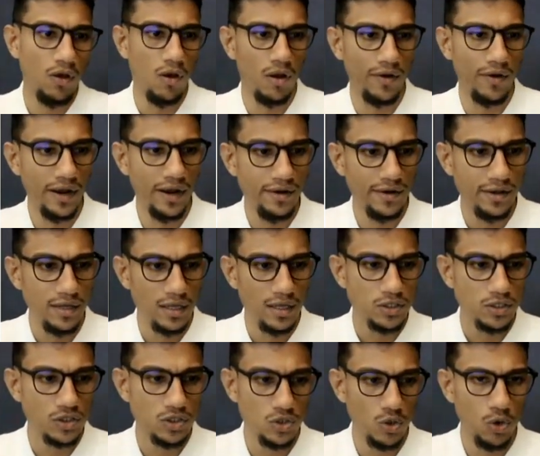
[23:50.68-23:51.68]
All right.
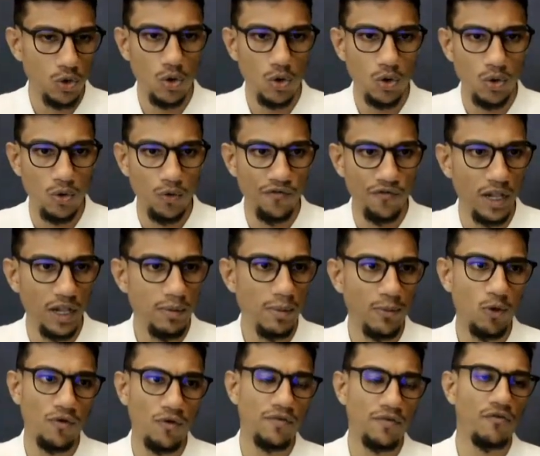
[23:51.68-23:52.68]
So we'll
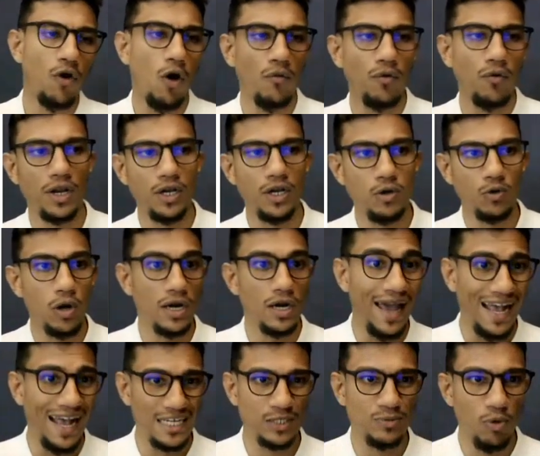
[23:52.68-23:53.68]
be moving forward into our
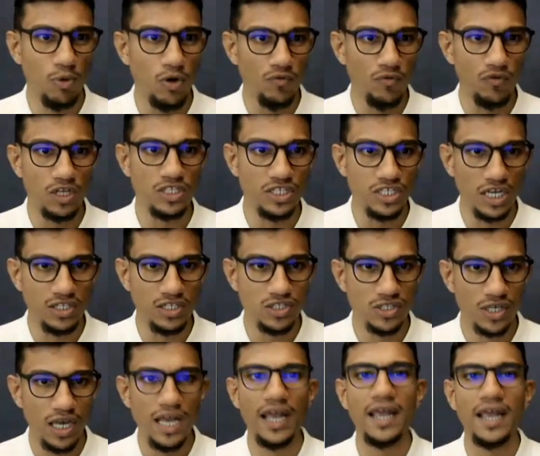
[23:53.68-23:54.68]
dashboard
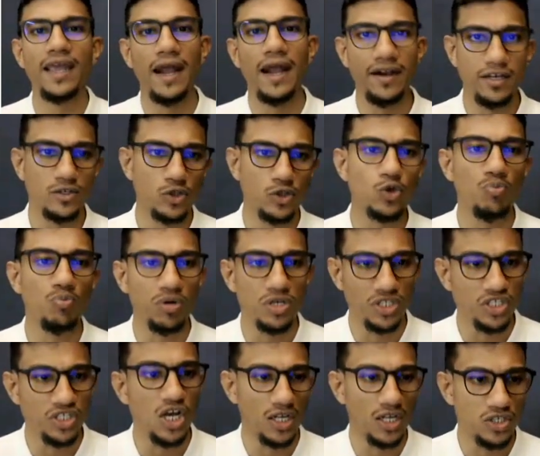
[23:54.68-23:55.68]
widgets getting
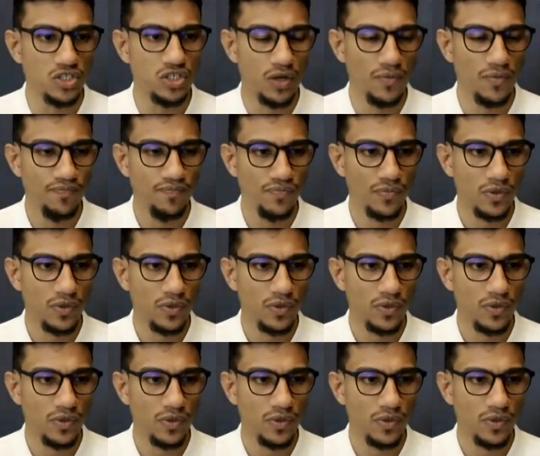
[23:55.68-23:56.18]
supercharged.